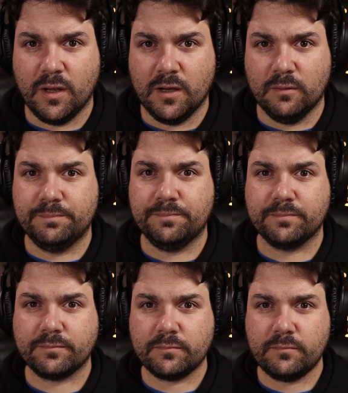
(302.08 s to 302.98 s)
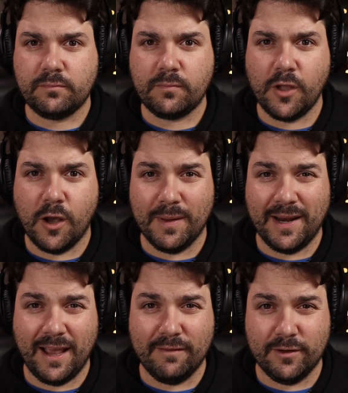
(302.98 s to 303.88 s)
I'm
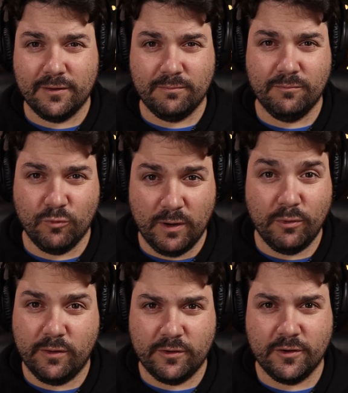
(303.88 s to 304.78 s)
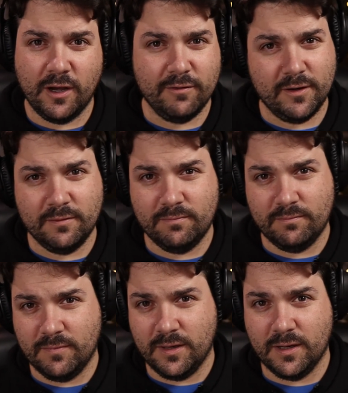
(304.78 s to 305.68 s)
an avid rebreather diver,
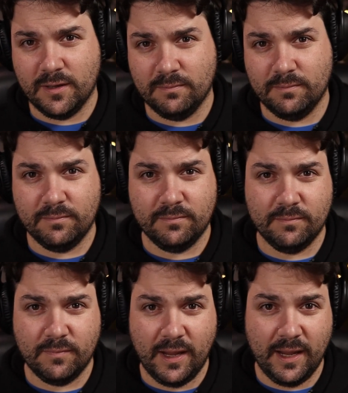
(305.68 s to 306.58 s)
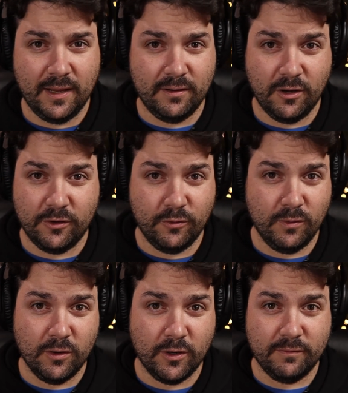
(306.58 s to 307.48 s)
and I
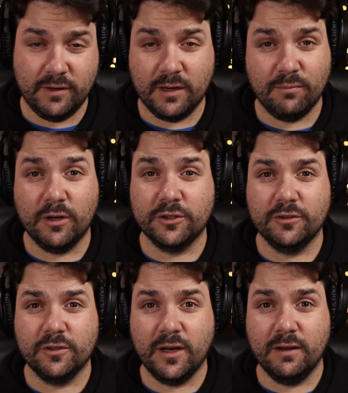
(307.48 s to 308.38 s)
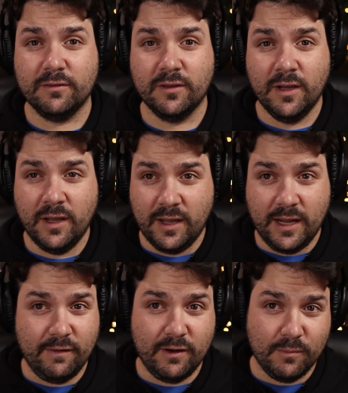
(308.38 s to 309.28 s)
do a lot of decompression dives.
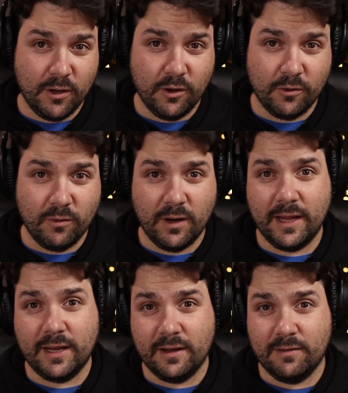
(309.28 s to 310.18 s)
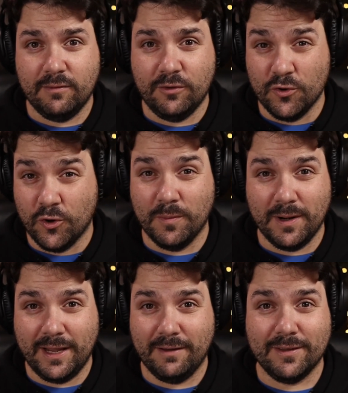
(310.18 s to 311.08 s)
Even in my local lake,
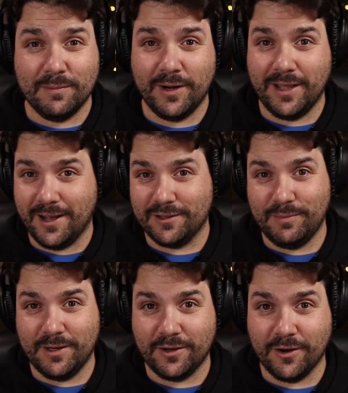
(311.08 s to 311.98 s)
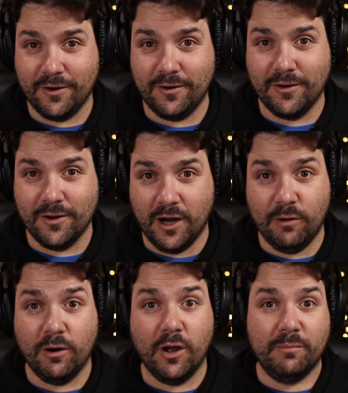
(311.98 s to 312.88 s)
normally if somebody asks me to go, I
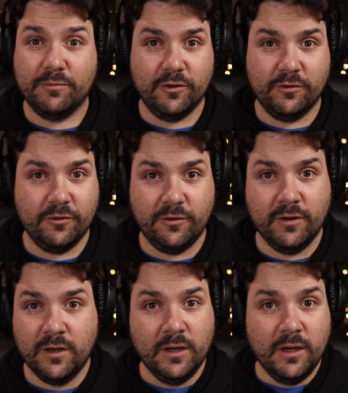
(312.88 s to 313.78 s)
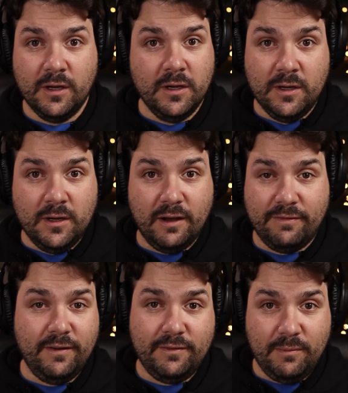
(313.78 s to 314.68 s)
will opt to do a
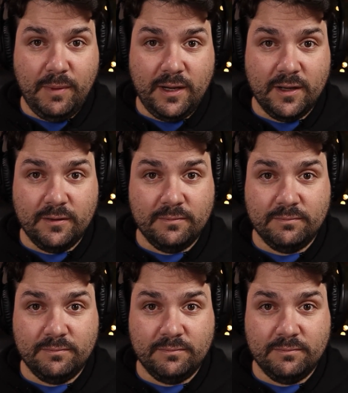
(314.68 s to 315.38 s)
50-meter